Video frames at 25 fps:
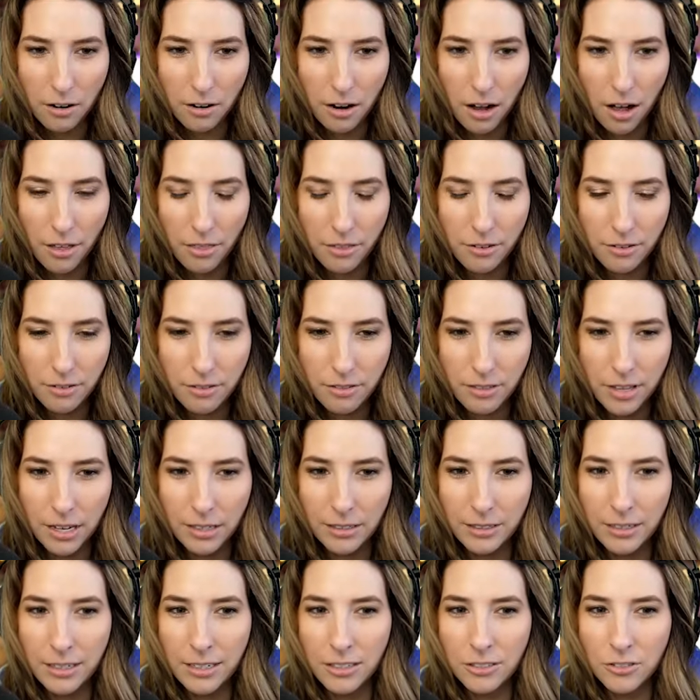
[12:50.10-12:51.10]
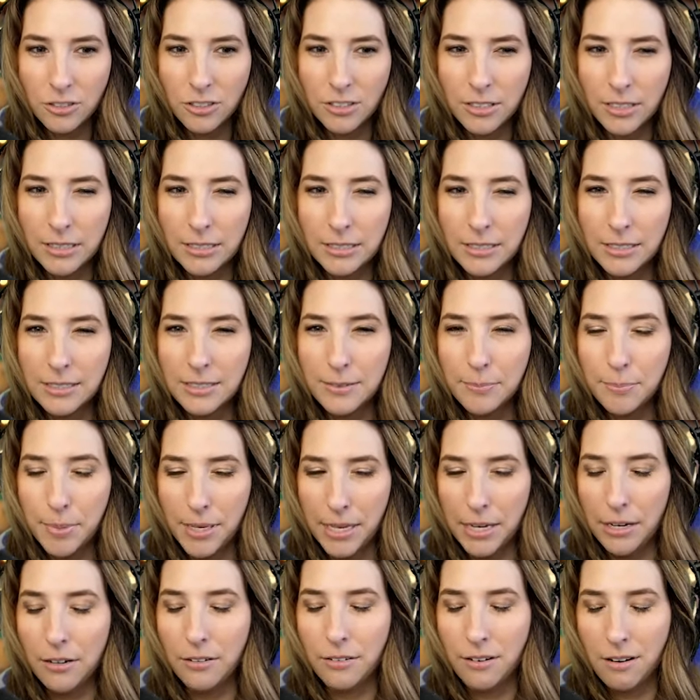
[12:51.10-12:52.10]
our other thing didn't just like
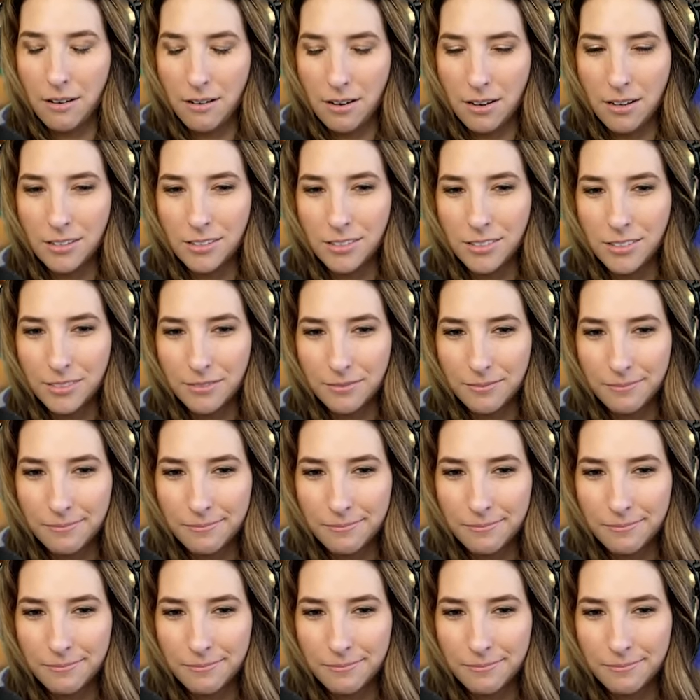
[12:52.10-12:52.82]
disappear on us.